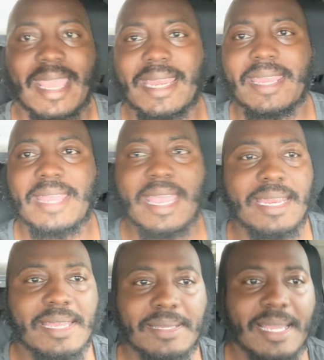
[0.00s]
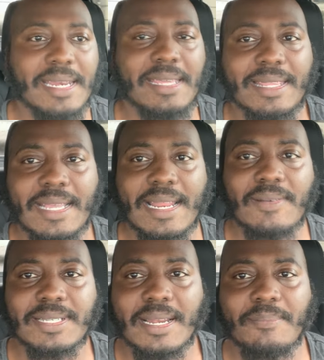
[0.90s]
any any anything
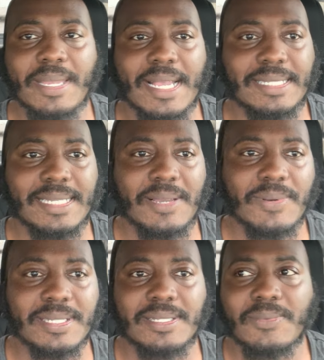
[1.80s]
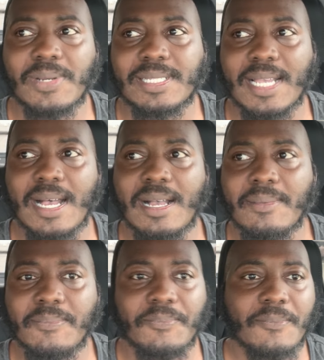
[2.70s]
that was on the bsc was was
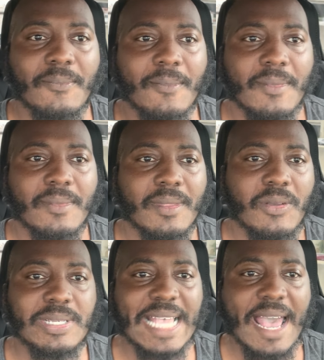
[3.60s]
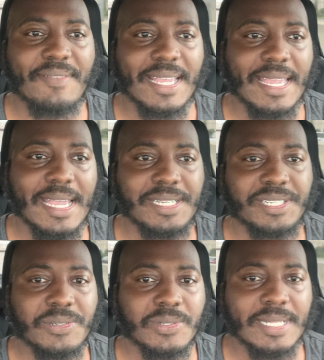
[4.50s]
um, was having
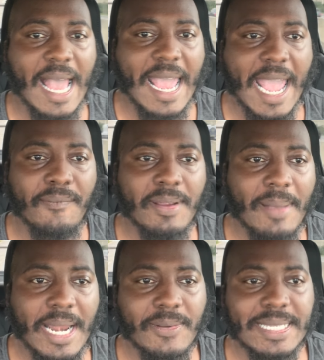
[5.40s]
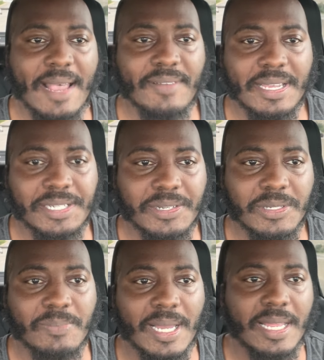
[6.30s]
issues not everybody was having
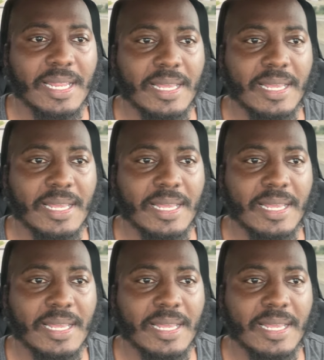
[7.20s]
issues but